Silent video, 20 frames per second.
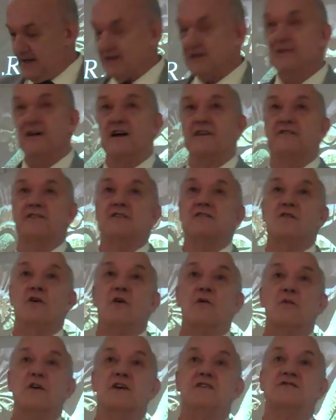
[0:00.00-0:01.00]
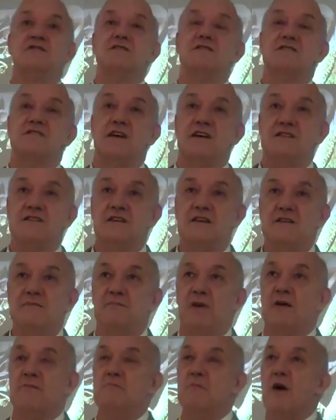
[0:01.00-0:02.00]
You have the Norwegian set
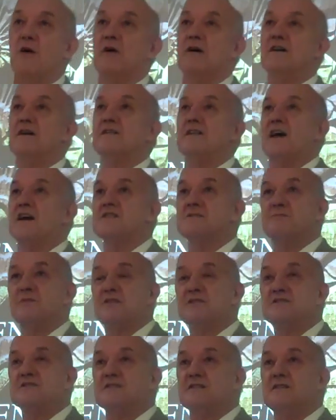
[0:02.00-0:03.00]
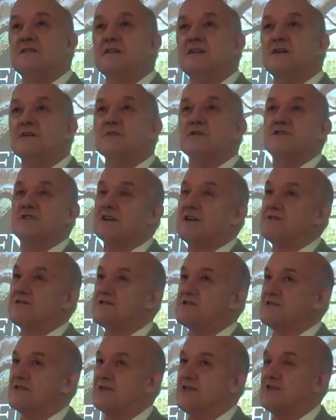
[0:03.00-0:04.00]
by Moe and Asbjørnsen, which gives
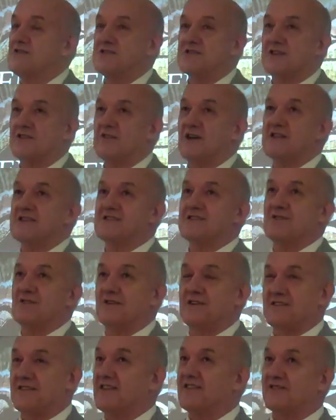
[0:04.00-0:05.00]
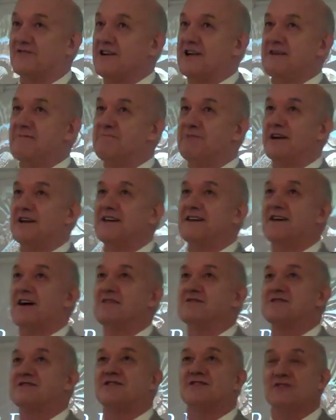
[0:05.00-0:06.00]
us of course the great story of the three billy
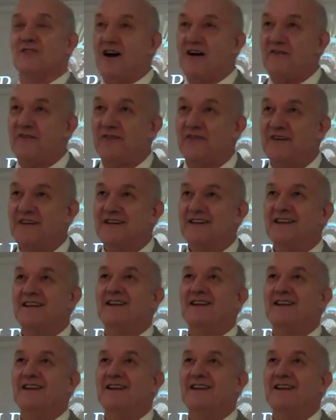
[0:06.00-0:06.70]
goats gruff.